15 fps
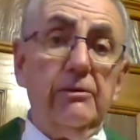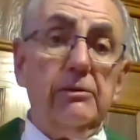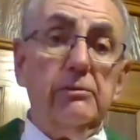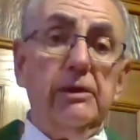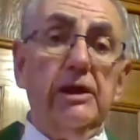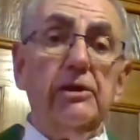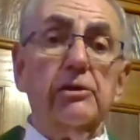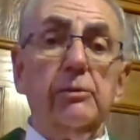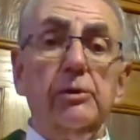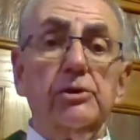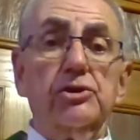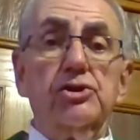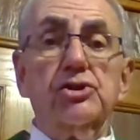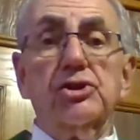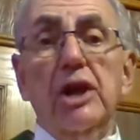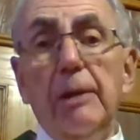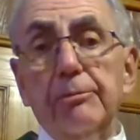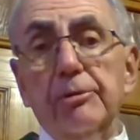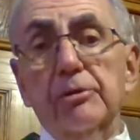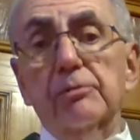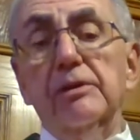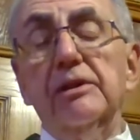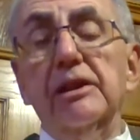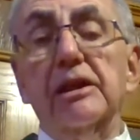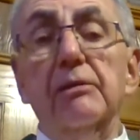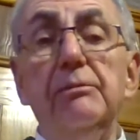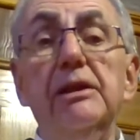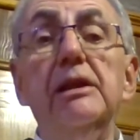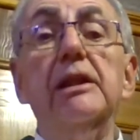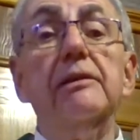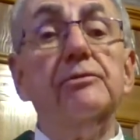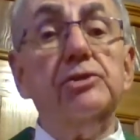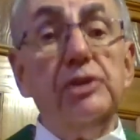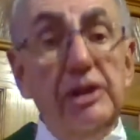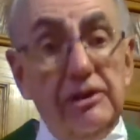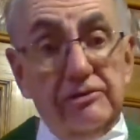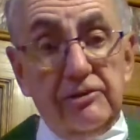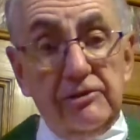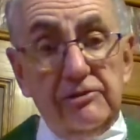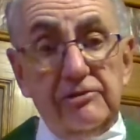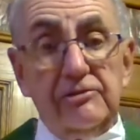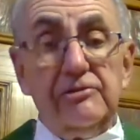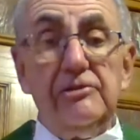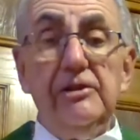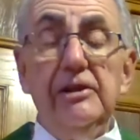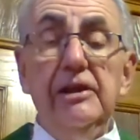when we hear the word shepherd, we think immediately of Jesus.